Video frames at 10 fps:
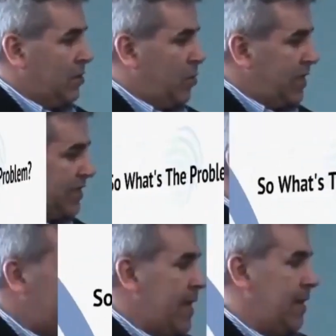So what is the
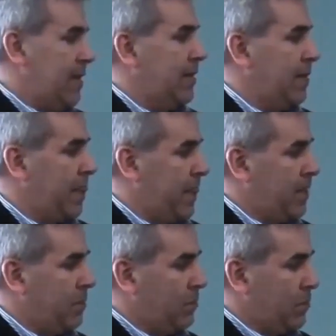pain?
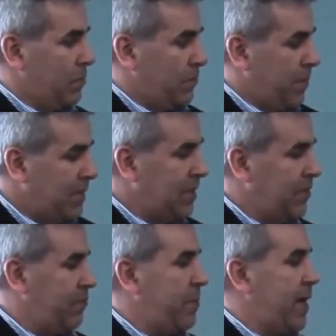
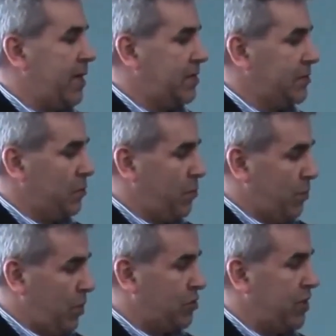Basically for banks,
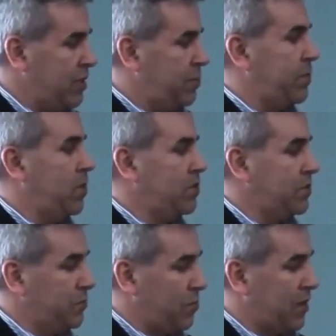we're trying to
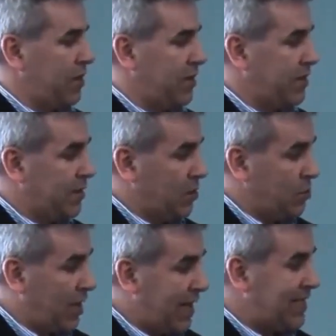propose whether
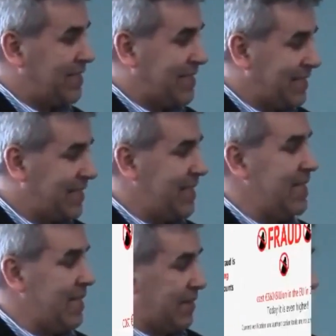you would like to
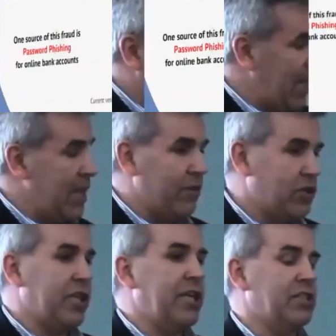see the
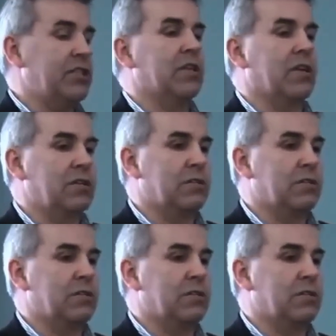behavior change in your